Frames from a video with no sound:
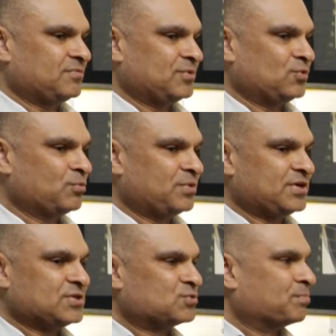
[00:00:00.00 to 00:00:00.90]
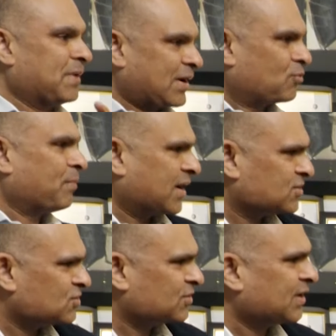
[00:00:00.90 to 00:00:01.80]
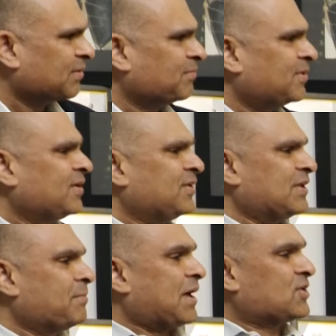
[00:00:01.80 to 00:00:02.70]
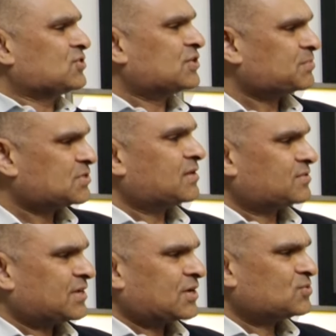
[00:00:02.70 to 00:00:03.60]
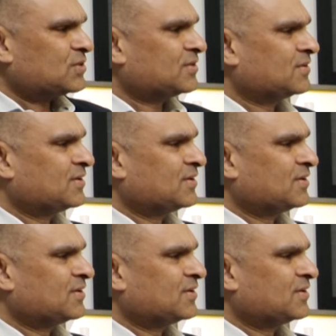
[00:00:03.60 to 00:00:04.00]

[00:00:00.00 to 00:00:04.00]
nobody is macro-managing them. They're managing themselves, actually.